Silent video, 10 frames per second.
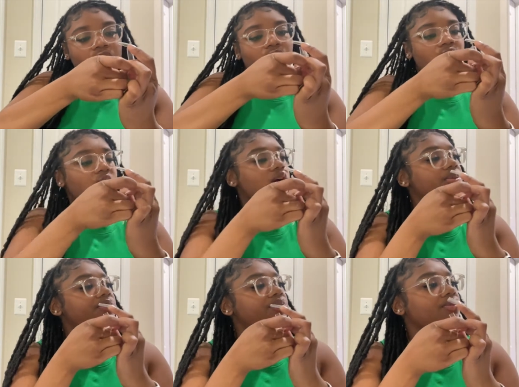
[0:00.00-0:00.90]

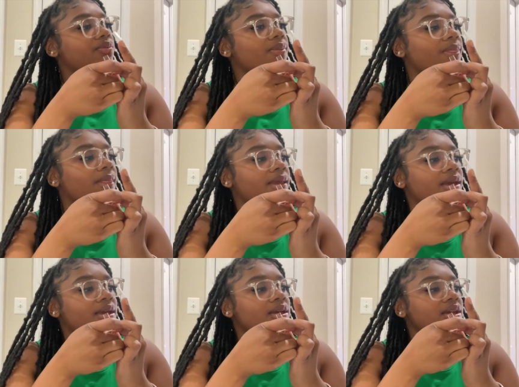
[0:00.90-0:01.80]
Um,
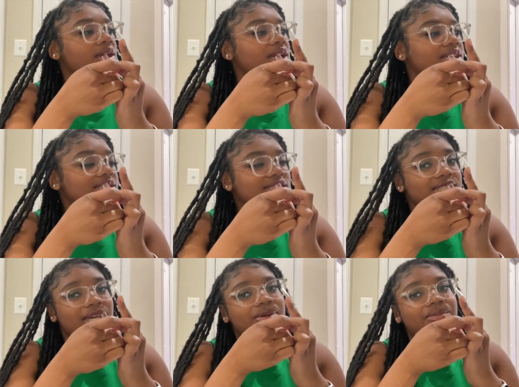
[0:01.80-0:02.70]
he's a
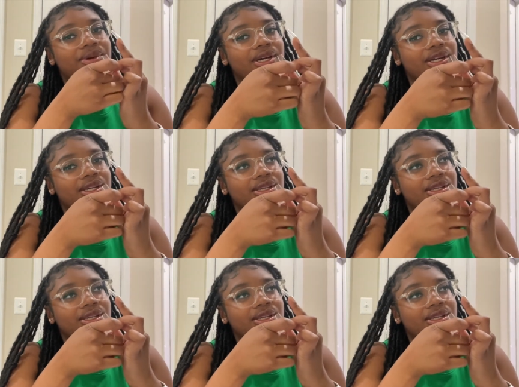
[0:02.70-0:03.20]
10, but